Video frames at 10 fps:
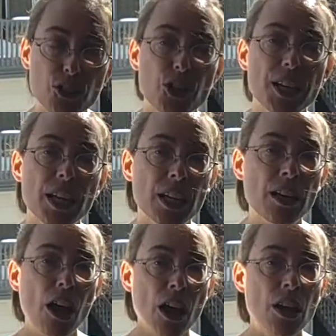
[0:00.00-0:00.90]
cooking,
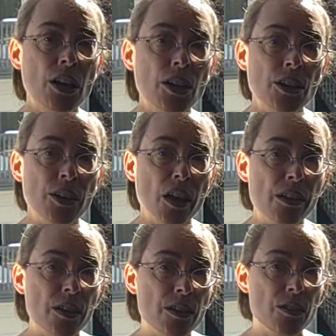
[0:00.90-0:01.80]

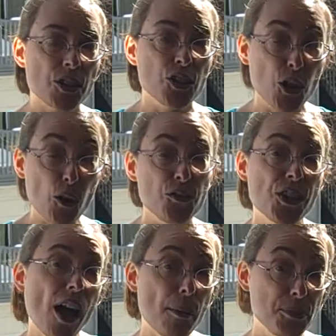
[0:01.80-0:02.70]
the
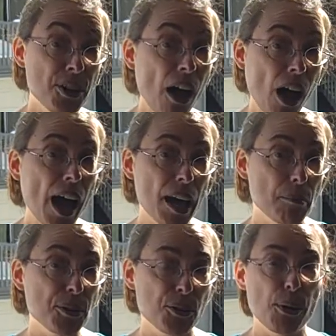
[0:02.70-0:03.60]
stovetop
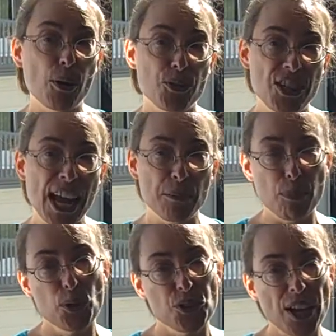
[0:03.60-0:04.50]
time is about 10%
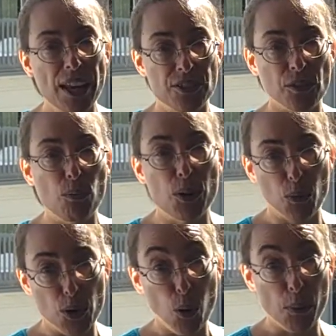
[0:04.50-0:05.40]
of what it
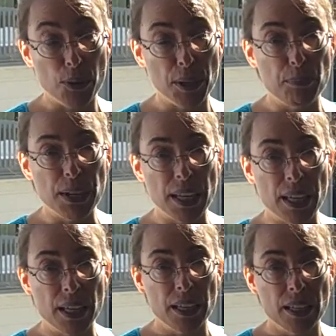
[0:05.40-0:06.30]
would normally
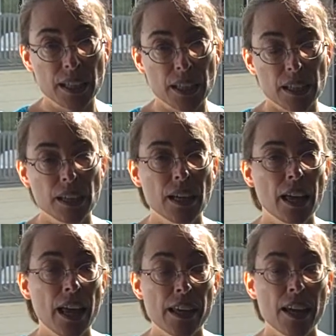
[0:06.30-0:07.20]
be.
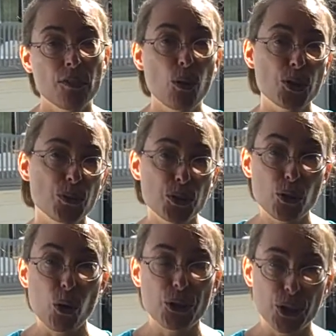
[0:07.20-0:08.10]
And of course, with
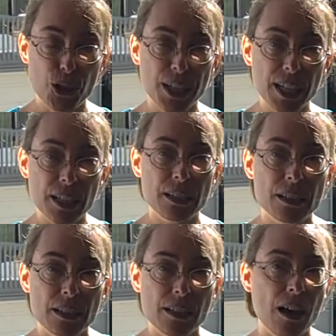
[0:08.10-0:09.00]
solar cooking,
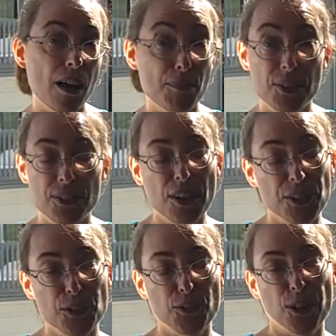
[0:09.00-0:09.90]
the sun
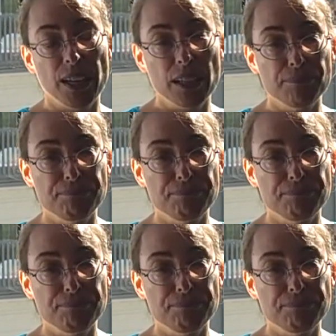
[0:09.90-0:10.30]
is free.